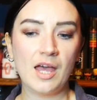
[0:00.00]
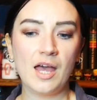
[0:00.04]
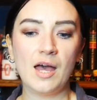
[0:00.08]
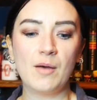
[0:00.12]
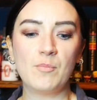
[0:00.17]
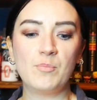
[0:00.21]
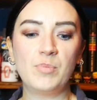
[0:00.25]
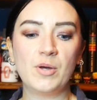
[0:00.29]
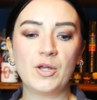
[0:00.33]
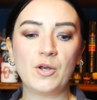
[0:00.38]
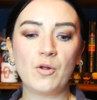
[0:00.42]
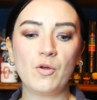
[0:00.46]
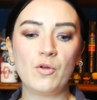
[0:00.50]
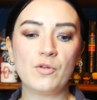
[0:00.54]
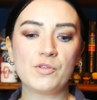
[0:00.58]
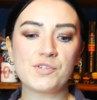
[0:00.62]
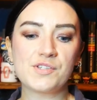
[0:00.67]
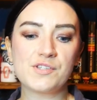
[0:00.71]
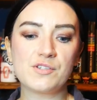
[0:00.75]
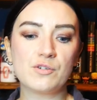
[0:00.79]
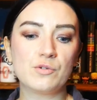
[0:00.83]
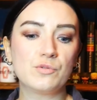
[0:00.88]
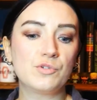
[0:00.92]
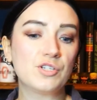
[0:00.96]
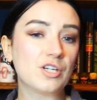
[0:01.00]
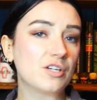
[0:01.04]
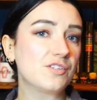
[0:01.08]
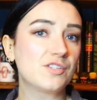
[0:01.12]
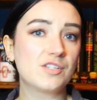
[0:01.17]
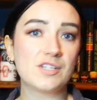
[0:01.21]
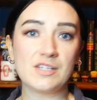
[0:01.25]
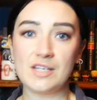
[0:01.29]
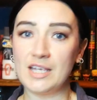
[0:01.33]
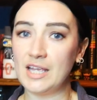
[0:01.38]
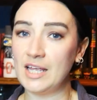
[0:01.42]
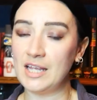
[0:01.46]
but also
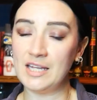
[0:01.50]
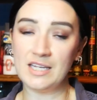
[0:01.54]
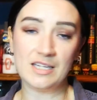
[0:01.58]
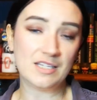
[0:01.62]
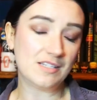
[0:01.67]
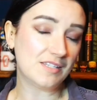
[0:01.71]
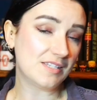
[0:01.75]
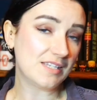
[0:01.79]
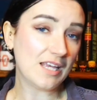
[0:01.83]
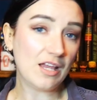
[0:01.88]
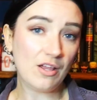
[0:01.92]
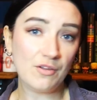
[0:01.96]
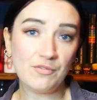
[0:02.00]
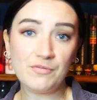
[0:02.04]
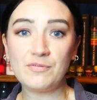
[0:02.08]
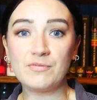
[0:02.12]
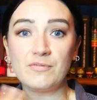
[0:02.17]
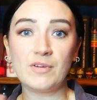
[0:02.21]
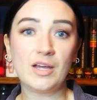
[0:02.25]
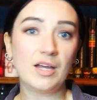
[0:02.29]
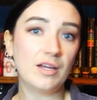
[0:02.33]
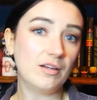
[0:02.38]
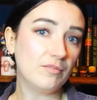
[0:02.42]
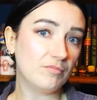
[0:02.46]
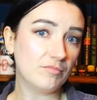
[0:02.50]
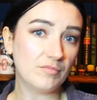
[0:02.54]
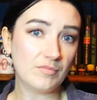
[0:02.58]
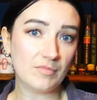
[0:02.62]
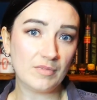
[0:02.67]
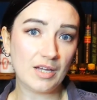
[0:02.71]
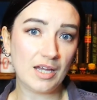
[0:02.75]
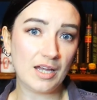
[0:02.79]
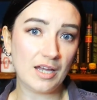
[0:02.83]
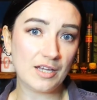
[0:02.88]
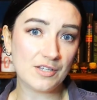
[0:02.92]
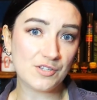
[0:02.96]
just in itself
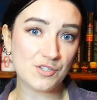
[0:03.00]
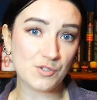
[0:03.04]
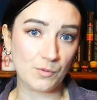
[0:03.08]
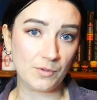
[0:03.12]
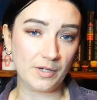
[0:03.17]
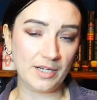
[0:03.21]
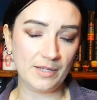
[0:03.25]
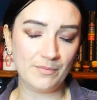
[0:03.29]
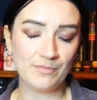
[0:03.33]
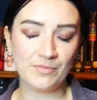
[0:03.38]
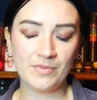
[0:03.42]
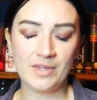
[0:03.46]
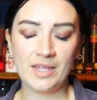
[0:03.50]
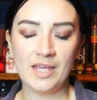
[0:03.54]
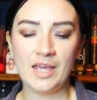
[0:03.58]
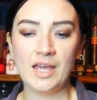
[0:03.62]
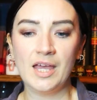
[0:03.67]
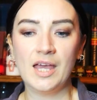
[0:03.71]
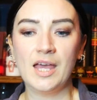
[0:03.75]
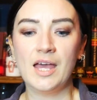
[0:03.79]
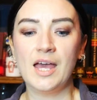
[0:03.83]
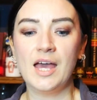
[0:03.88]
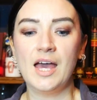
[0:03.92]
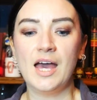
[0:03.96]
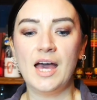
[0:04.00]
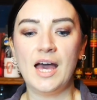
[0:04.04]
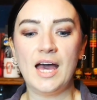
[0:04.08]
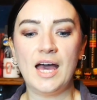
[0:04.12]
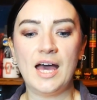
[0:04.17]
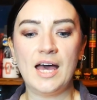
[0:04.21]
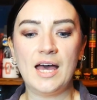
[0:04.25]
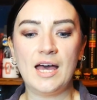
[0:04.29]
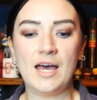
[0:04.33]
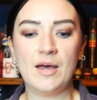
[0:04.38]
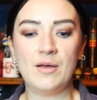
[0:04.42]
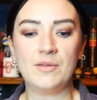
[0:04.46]
a story.
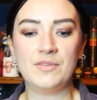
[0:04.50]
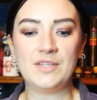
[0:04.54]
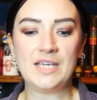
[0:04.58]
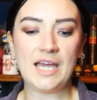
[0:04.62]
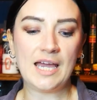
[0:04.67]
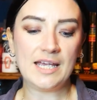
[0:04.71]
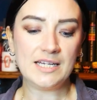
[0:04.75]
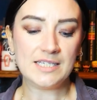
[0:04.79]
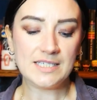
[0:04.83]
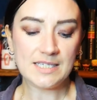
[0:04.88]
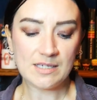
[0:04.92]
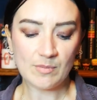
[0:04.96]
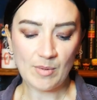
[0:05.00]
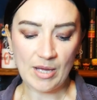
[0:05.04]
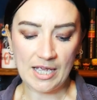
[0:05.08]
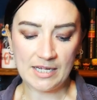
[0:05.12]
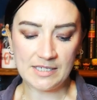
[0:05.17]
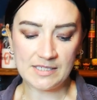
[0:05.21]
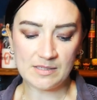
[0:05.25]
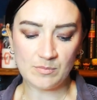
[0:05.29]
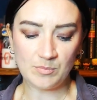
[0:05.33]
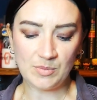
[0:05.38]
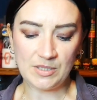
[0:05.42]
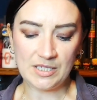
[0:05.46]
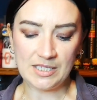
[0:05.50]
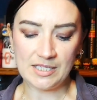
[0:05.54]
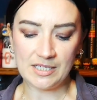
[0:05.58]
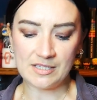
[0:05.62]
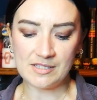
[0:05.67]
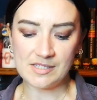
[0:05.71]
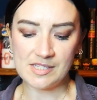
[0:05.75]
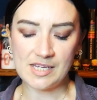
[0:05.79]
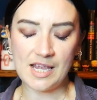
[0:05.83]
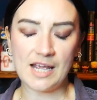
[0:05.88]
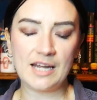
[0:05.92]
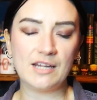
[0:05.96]
The idea behind it being
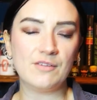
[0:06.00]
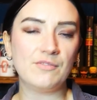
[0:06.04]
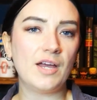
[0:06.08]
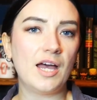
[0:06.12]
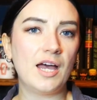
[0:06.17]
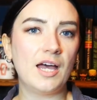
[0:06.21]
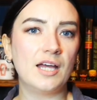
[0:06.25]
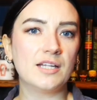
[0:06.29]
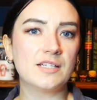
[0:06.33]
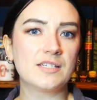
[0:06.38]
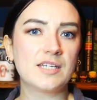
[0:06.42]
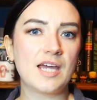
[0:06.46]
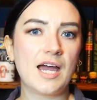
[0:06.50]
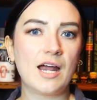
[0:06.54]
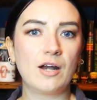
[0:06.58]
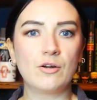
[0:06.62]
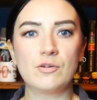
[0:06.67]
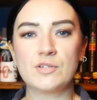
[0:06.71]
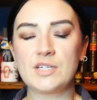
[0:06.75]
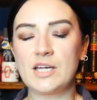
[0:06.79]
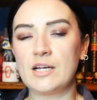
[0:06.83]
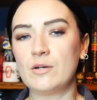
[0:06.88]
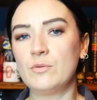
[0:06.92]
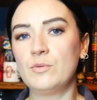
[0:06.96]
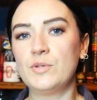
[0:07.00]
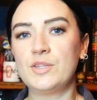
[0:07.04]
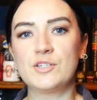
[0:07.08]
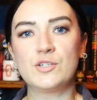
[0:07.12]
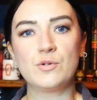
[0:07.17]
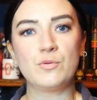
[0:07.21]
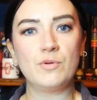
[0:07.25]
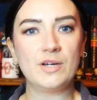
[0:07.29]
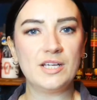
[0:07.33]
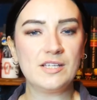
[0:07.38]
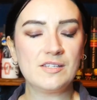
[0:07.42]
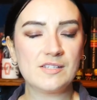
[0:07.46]
it's kind of a tarot deck with a
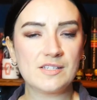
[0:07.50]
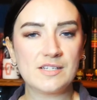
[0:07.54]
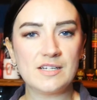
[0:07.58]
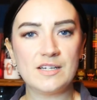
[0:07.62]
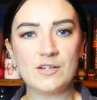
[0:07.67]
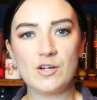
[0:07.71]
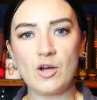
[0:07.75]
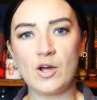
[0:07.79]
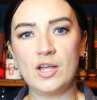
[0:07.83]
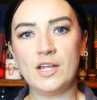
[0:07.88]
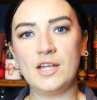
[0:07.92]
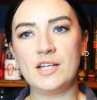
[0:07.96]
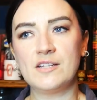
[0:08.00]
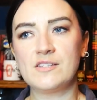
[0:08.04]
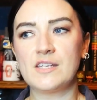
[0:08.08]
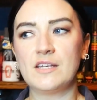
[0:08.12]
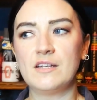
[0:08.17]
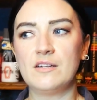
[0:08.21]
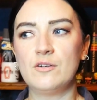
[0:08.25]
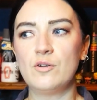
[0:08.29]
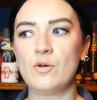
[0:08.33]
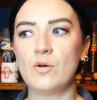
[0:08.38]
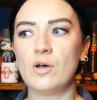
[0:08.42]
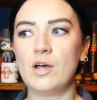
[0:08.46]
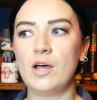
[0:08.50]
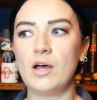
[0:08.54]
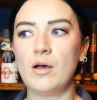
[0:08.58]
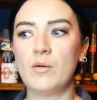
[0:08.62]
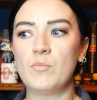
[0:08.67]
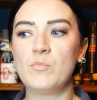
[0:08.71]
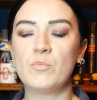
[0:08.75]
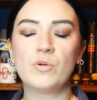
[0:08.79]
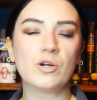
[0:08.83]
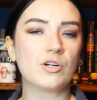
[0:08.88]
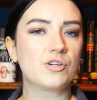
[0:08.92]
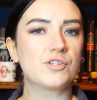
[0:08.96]
twist, and it's an
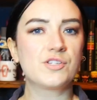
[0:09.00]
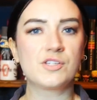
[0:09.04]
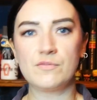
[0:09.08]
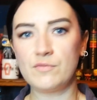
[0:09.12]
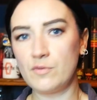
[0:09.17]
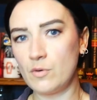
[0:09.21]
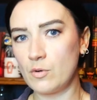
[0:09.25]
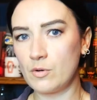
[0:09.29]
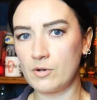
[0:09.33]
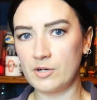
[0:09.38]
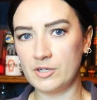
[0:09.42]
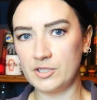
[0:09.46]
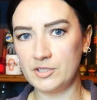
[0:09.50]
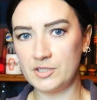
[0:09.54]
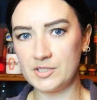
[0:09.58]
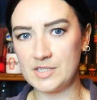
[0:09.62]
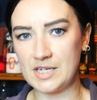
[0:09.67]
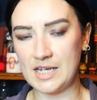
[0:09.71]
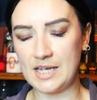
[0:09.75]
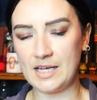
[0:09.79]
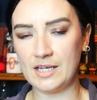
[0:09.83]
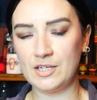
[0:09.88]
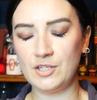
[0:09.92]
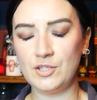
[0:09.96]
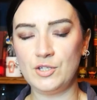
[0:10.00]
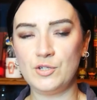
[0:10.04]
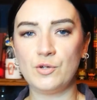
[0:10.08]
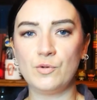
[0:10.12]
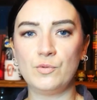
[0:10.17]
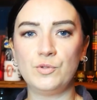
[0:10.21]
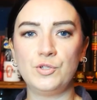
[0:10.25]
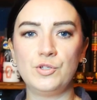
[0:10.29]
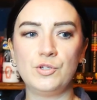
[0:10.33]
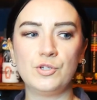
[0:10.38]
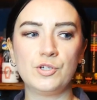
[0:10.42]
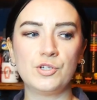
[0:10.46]
immersive oracle deck. You know,
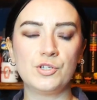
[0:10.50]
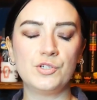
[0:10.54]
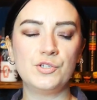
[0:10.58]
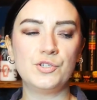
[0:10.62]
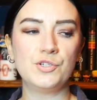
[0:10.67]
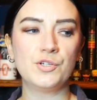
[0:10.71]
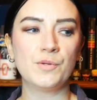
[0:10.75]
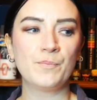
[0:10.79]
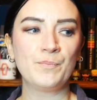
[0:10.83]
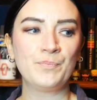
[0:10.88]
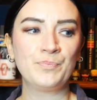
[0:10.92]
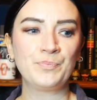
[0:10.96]
you can